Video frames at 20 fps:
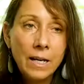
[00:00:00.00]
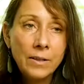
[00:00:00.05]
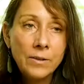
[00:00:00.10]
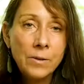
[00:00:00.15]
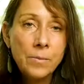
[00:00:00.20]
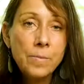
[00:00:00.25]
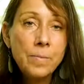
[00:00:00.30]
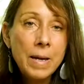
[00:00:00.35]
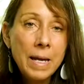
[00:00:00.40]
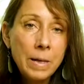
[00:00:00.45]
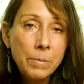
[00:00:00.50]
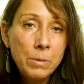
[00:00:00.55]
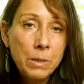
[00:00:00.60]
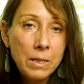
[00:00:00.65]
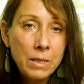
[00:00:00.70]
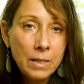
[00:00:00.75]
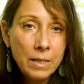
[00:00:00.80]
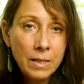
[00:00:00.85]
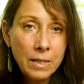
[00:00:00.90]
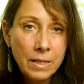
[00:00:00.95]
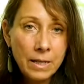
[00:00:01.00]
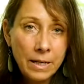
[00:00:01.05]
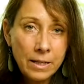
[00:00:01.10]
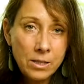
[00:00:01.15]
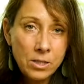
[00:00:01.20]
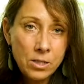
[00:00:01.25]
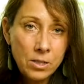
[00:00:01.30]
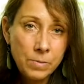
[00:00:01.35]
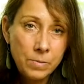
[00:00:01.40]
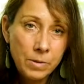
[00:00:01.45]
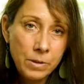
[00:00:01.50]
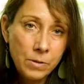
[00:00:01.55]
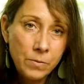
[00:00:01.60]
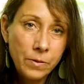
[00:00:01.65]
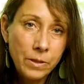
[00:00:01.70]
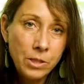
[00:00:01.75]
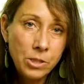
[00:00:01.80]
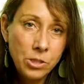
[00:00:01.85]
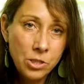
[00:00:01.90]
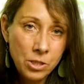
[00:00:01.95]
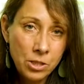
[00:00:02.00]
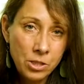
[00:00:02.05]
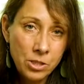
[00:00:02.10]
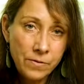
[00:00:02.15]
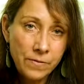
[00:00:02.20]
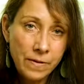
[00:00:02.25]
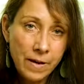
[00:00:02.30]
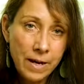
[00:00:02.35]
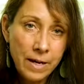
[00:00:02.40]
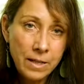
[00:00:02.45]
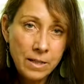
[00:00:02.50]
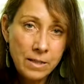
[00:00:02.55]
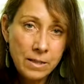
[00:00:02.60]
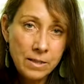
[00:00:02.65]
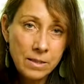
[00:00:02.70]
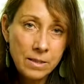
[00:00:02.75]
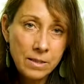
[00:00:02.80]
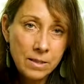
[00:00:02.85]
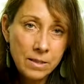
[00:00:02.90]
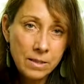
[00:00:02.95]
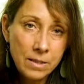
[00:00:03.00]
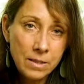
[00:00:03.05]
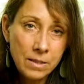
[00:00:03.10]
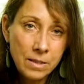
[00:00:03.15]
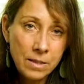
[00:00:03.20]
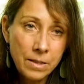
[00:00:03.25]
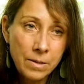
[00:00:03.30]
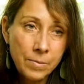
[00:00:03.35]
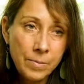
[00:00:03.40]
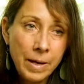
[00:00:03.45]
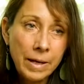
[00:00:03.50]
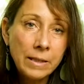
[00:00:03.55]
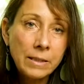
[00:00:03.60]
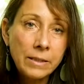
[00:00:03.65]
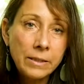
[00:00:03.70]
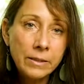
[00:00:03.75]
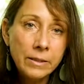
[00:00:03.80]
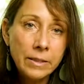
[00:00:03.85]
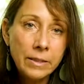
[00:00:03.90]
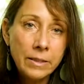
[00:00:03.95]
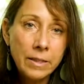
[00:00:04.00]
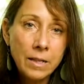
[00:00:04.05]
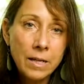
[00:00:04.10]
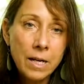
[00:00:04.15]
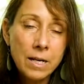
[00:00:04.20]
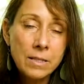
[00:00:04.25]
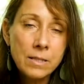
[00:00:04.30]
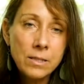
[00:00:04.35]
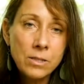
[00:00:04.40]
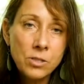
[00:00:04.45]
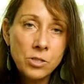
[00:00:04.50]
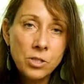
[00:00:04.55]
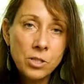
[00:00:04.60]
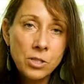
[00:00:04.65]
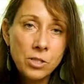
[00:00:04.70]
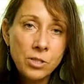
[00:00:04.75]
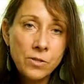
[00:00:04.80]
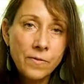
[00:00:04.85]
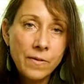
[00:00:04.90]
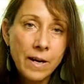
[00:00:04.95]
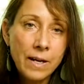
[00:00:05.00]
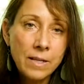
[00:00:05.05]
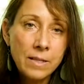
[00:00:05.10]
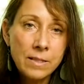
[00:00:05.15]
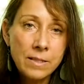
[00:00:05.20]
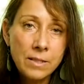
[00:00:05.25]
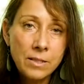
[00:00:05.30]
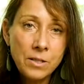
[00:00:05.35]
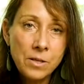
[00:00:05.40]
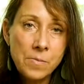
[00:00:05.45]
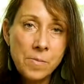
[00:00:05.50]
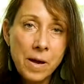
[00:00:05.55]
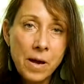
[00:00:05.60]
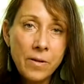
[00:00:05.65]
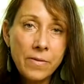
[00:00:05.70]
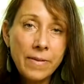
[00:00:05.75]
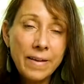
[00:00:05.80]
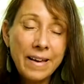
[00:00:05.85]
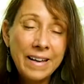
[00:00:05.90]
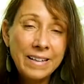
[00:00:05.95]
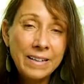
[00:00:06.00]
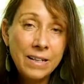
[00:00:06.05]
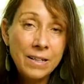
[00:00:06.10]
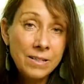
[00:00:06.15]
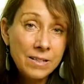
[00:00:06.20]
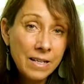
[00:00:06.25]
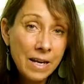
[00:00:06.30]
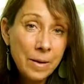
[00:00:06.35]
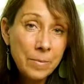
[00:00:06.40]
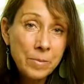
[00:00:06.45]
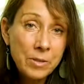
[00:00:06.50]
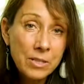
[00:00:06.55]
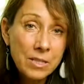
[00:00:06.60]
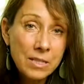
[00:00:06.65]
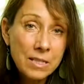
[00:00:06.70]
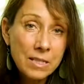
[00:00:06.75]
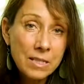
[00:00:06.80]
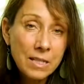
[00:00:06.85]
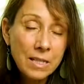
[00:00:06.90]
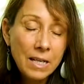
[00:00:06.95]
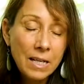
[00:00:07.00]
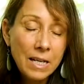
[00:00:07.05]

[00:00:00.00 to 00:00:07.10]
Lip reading: there may be a connection between gingivitis, the bacteria that causes gingivitis in your mouth, and Alzheimer's.